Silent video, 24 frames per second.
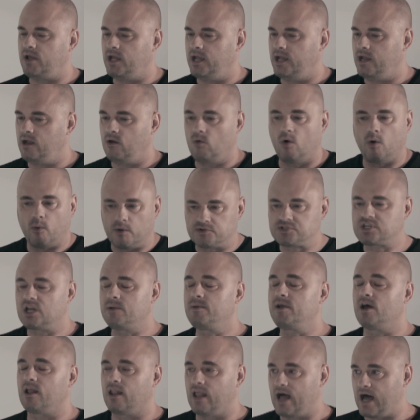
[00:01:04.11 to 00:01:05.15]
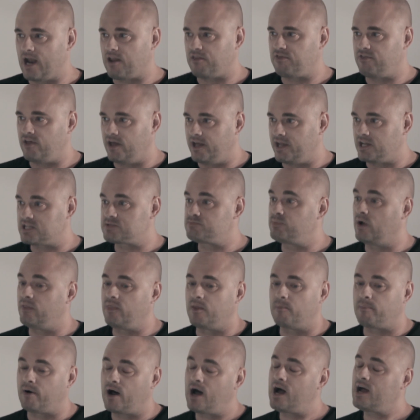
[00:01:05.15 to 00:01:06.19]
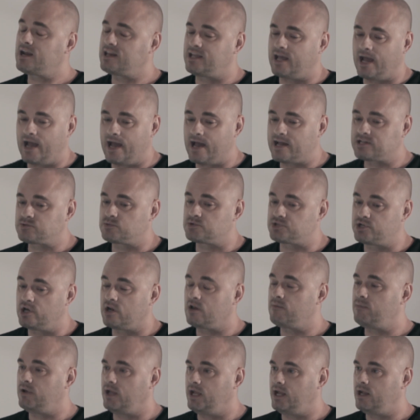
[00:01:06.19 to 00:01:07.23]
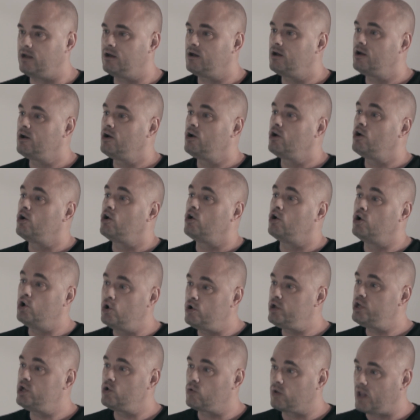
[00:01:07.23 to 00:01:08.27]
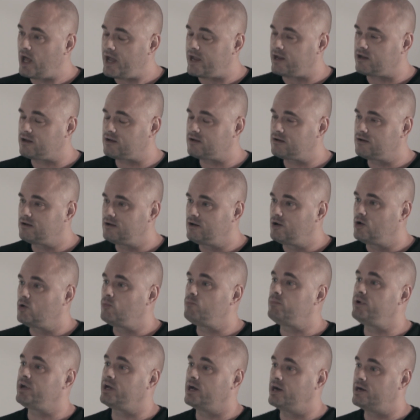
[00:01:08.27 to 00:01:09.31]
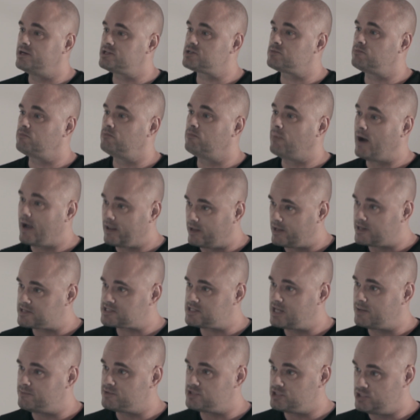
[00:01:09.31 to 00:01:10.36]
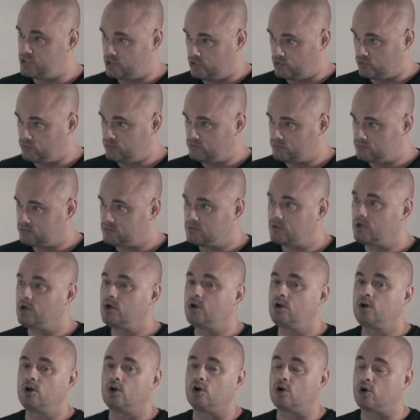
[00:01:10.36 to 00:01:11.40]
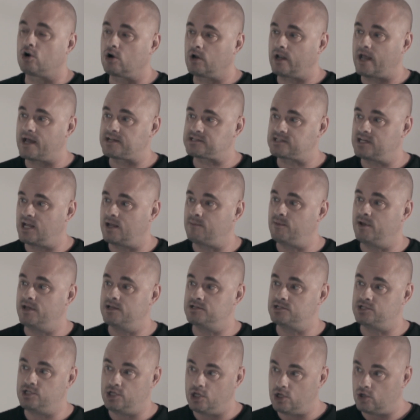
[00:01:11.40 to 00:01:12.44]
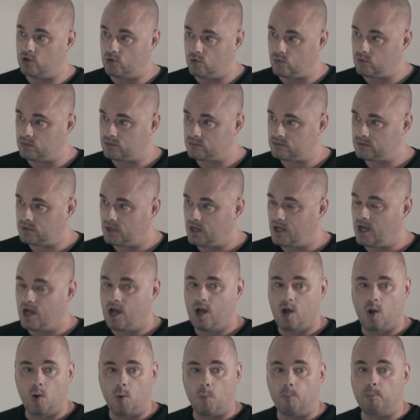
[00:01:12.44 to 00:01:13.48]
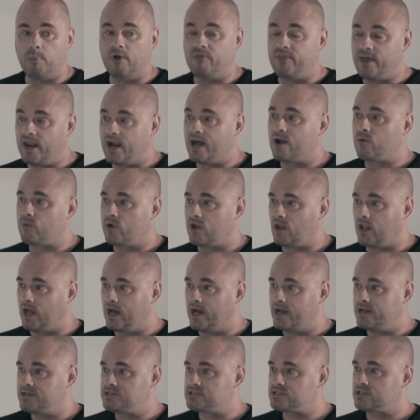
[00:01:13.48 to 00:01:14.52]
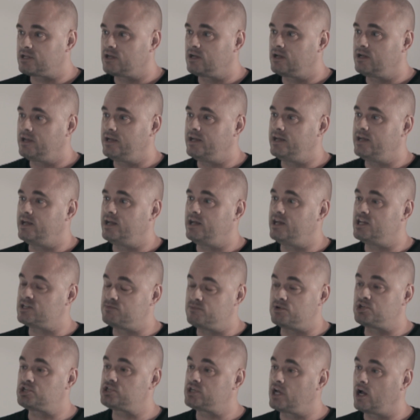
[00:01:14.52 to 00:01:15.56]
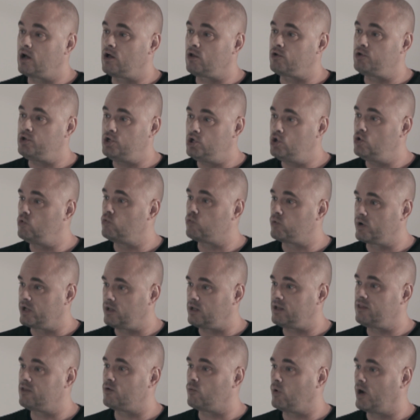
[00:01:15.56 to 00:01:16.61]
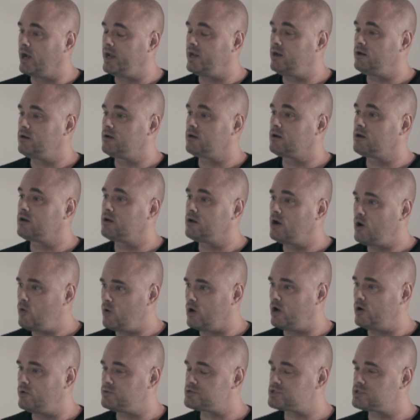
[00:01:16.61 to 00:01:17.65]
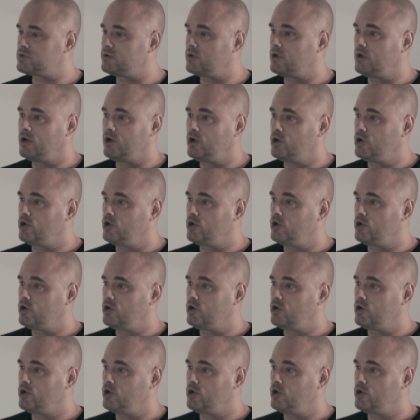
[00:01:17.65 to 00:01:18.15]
to be, well, it was going to be a lot of things, but the podcast was going to be, who do you like? Because my last name is Du, her last name is Yu, but then I realized, is Michelle Yu really the right co-host?